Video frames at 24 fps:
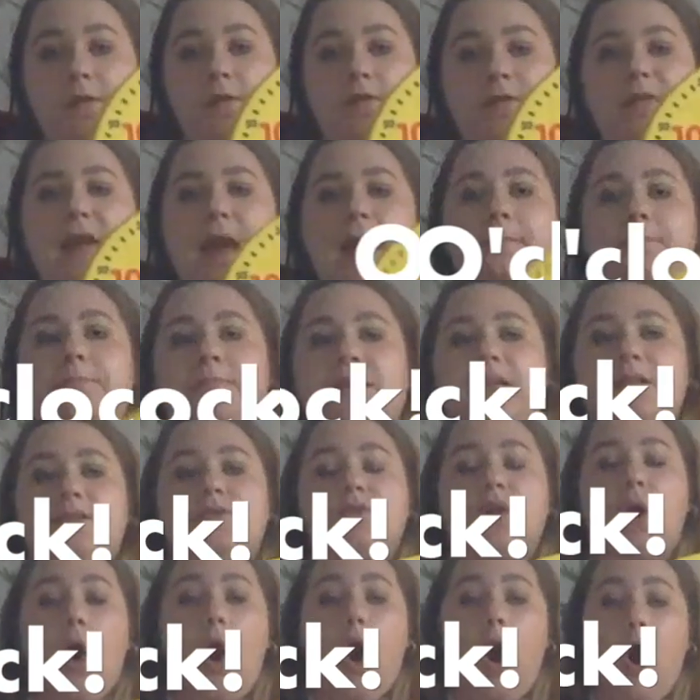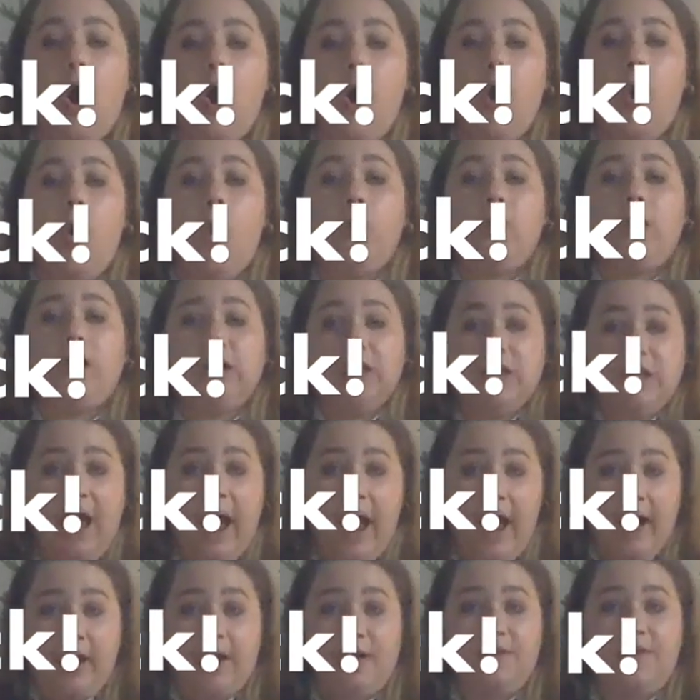That means
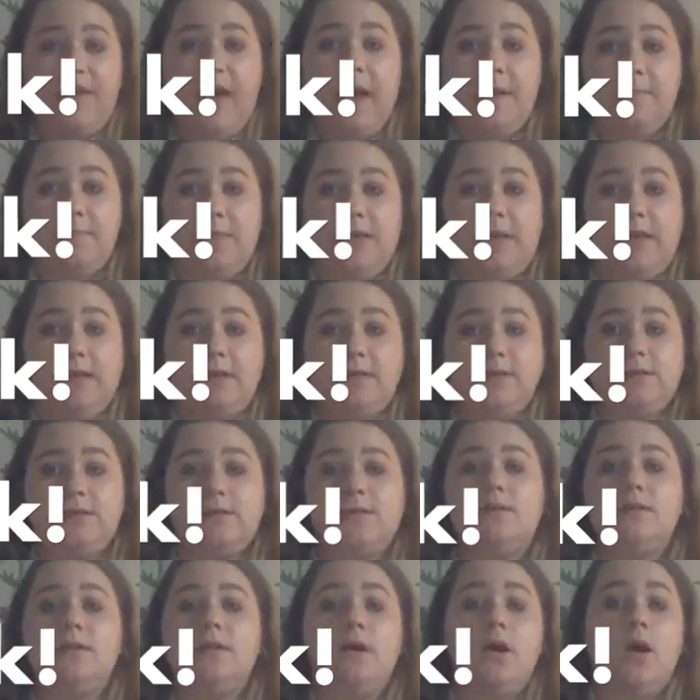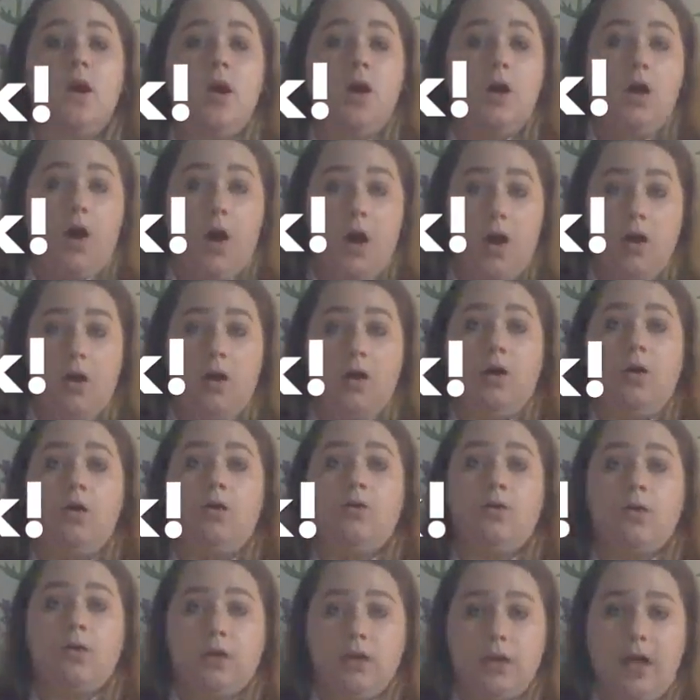o'clock. Oh that means
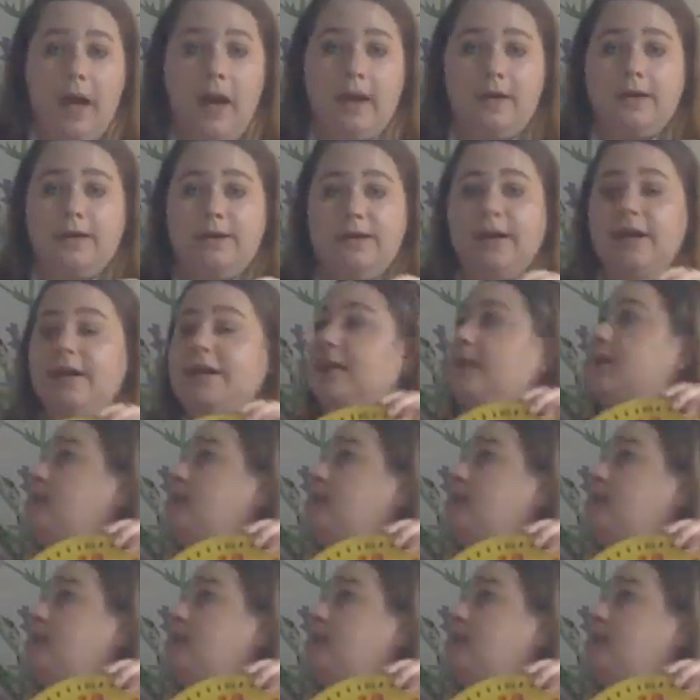o'clock. Oh Good.